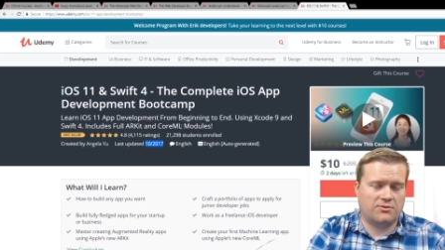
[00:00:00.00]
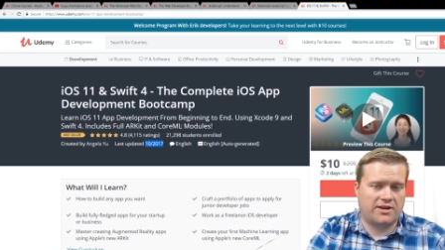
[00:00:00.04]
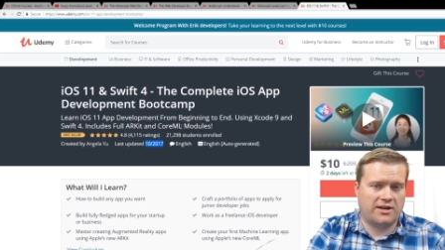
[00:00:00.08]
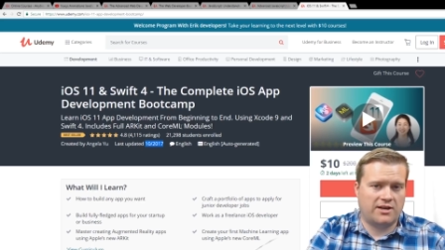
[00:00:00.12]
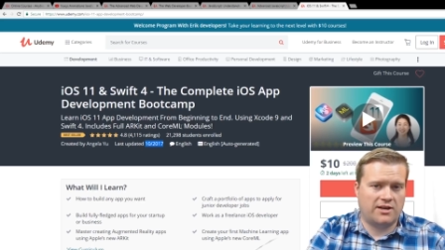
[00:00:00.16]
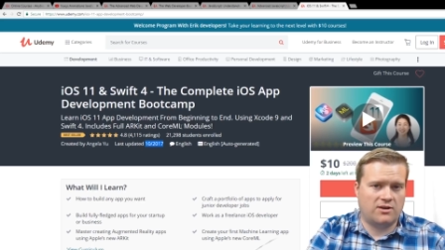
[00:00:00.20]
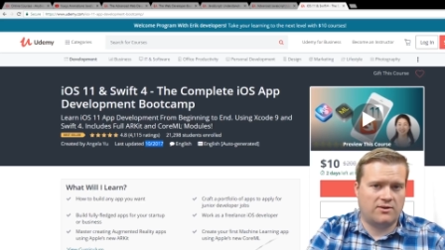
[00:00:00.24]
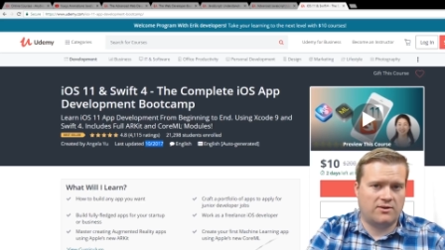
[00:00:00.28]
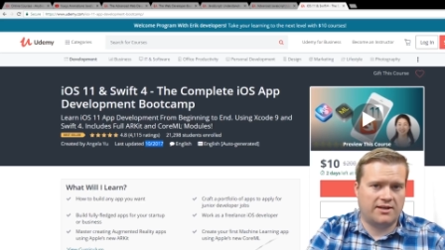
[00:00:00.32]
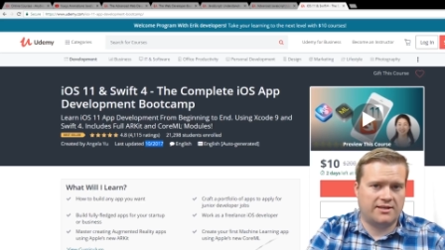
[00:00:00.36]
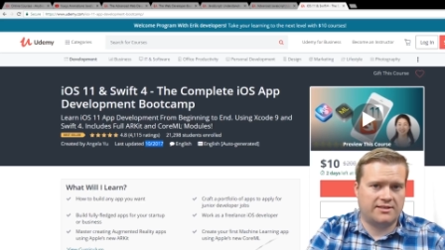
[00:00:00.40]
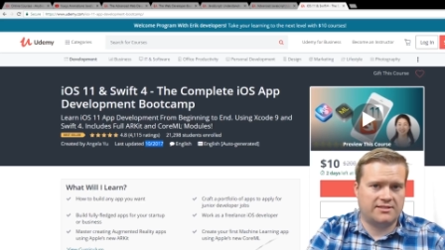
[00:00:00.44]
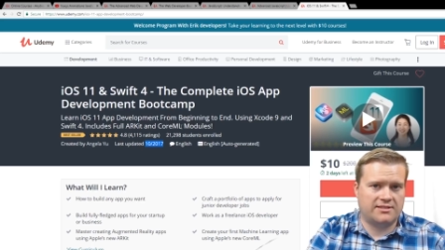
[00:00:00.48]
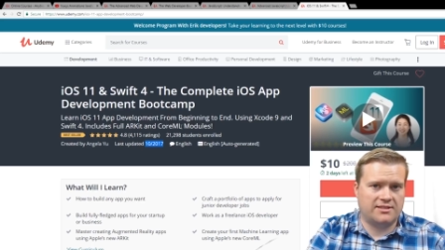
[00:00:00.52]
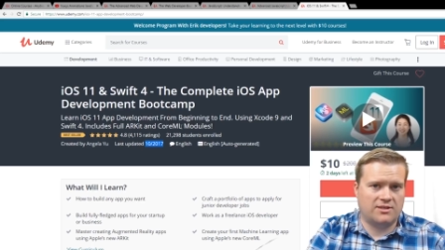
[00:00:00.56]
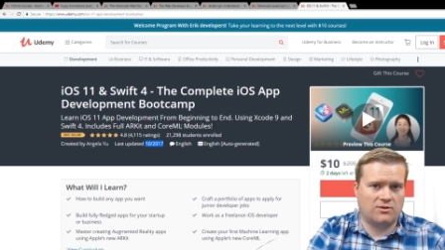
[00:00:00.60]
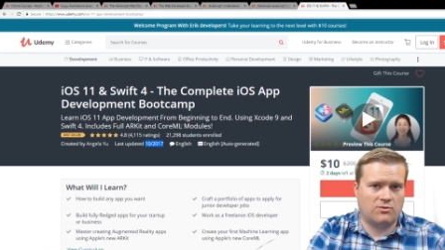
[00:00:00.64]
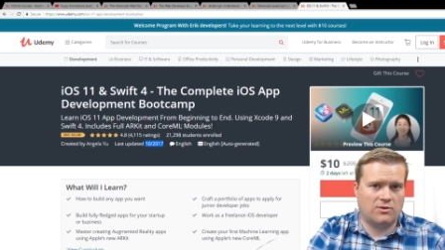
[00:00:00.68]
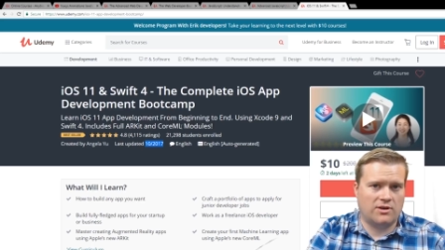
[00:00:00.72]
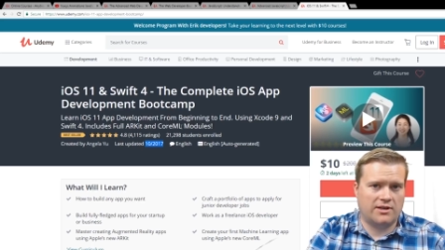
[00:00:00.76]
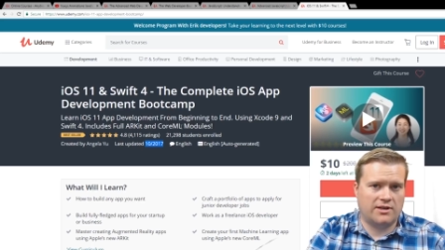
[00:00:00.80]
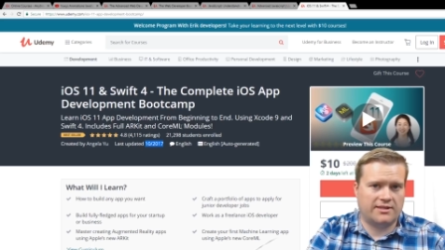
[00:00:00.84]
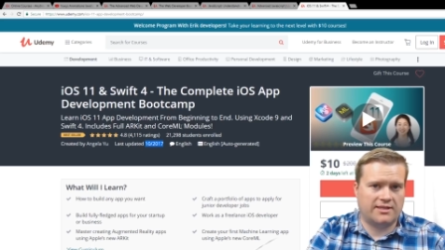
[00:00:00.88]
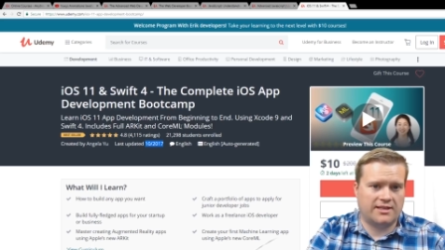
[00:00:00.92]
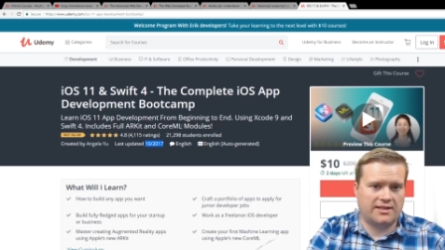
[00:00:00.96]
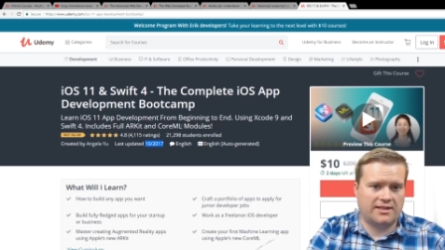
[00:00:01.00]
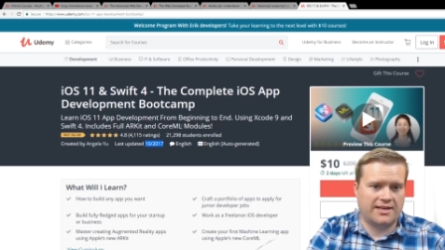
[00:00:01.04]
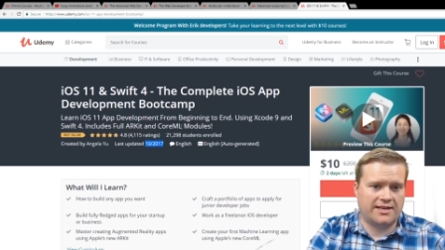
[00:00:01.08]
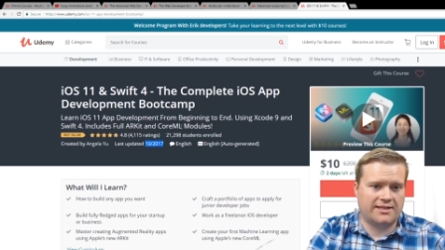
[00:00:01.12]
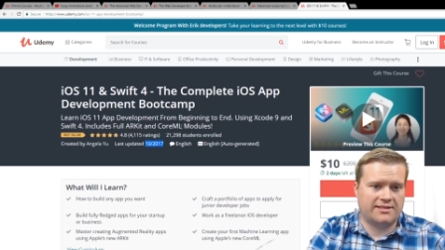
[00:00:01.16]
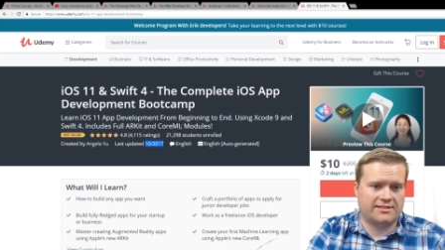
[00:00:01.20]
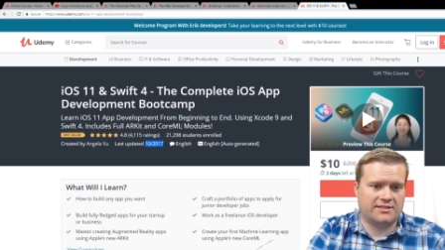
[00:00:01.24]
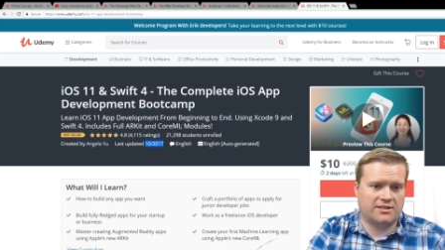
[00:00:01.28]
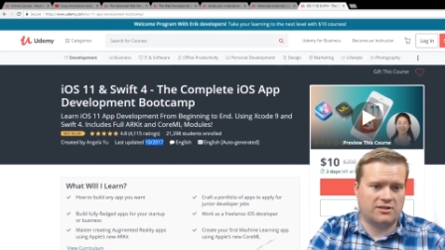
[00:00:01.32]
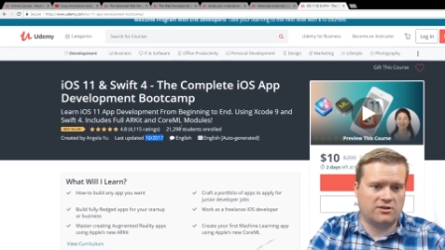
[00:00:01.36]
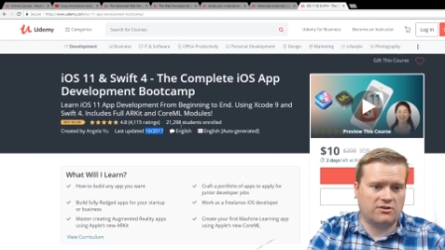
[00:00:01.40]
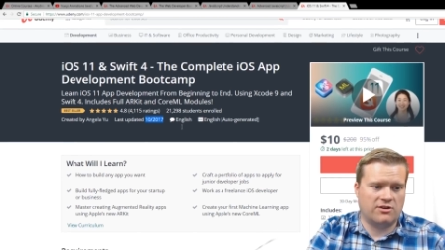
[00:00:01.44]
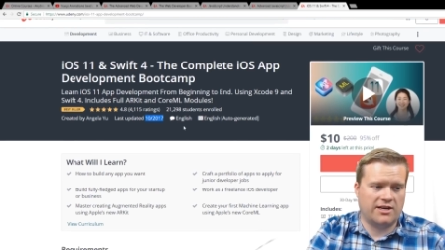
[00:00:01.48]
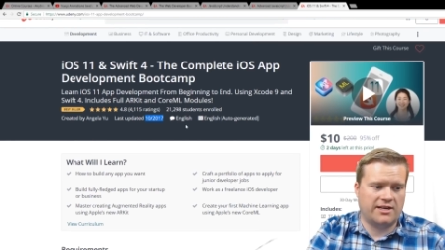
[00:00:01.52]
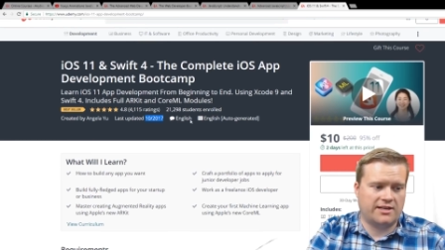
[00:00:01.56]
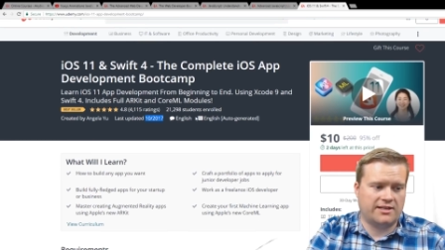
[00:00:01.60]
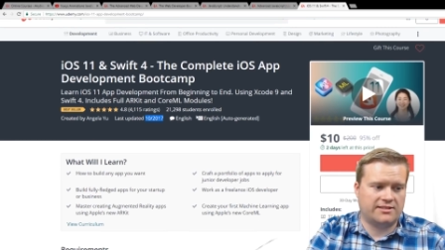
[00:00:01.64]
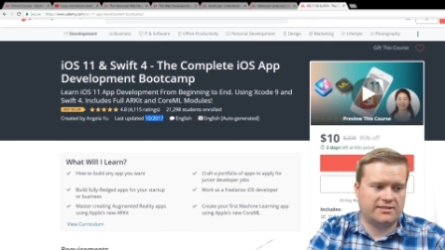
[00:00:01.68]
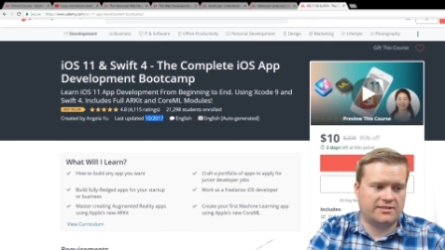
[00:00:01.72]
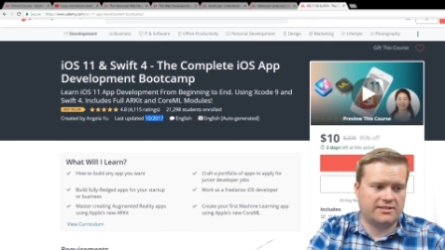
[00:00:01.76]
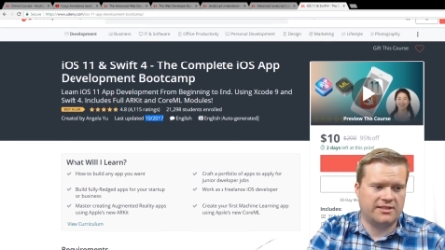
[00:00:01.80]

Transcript: iOS, you want the latest and greatest.